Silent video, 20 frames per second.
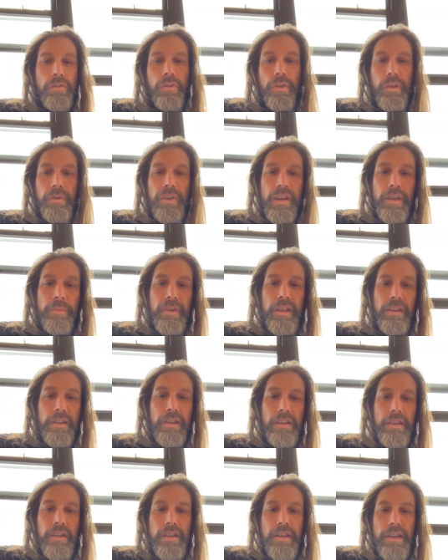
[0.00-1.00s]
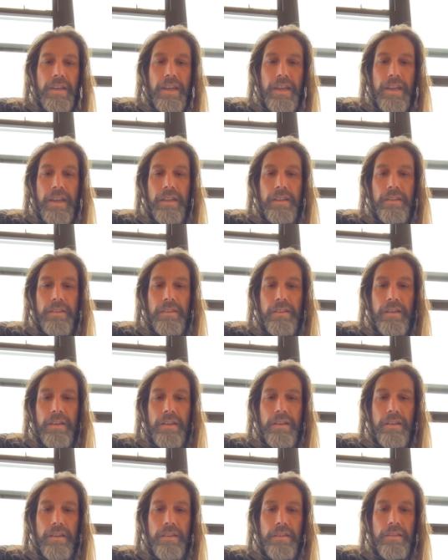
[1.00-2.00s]
Totally recommended. And
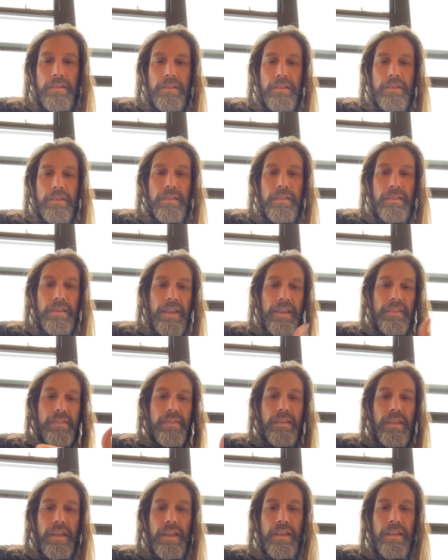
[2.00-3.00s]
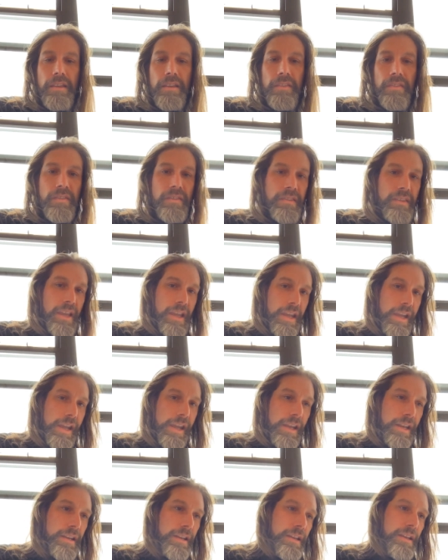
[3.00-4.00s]
uh, Nestnet is
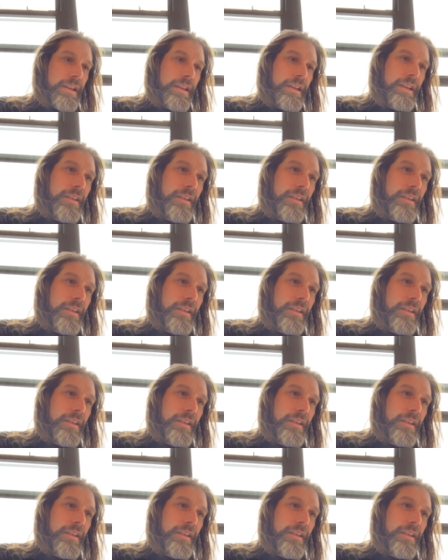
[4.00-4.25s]
Dane.